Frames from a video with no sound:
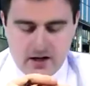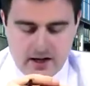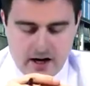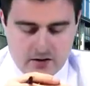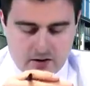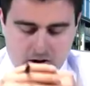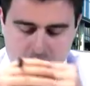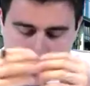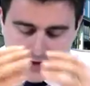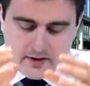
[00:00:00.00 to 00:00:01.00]
Now,
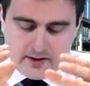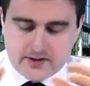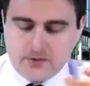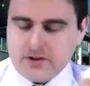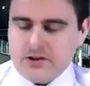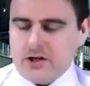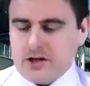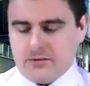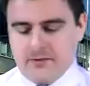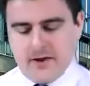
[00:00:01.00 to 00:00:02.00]
other things I would
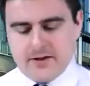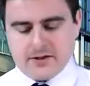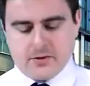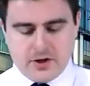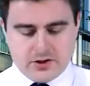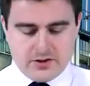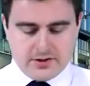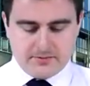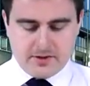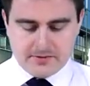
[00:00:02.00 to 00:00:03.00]
suggest with ethics questions,
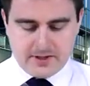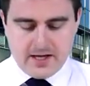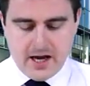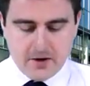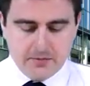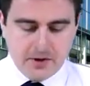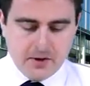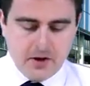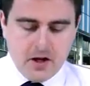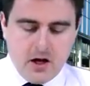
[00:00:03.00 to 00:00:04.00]
sometimes it can help
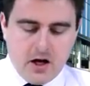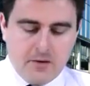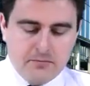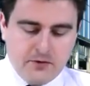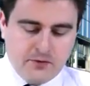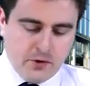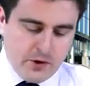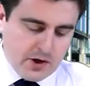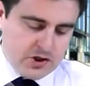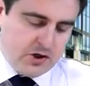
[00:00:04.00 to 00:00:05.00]
you, before
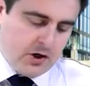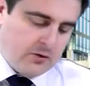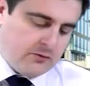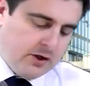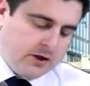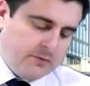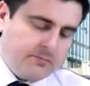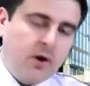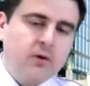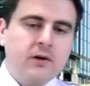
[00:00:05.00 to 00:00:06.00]
you actually go and read the
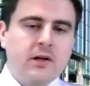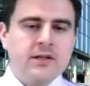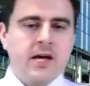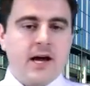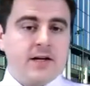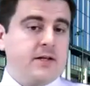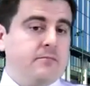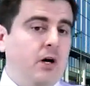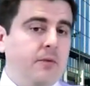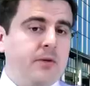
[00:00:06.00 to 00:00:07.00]
bulk of the text, it
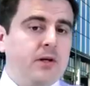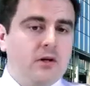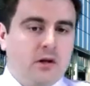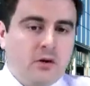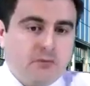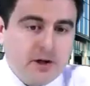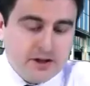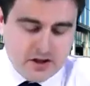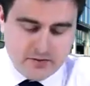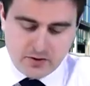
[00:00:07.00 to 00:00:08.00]
might be, you know,
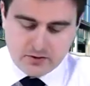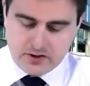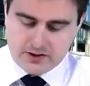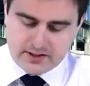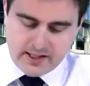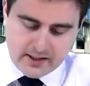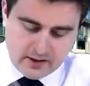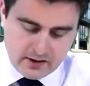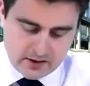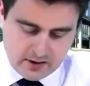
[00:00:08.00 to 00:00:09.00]
reasonable just to take
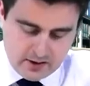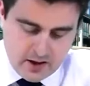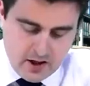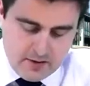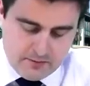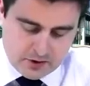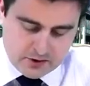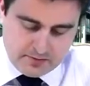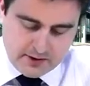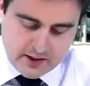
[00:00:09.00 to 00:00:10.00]
a look at
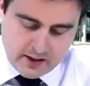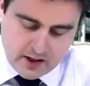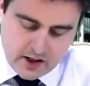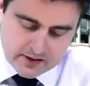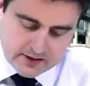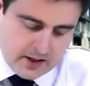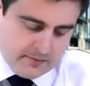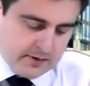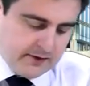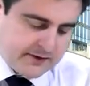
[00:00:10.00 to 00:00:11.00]
possibly the last
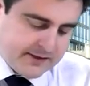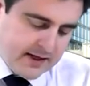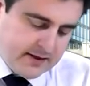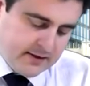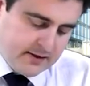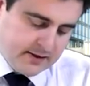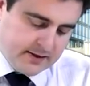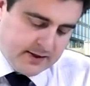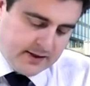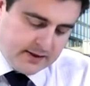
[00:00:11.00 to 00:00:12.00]
couple of
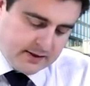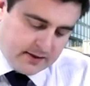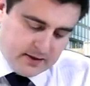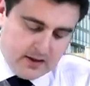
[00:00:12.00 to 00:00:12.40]
sentences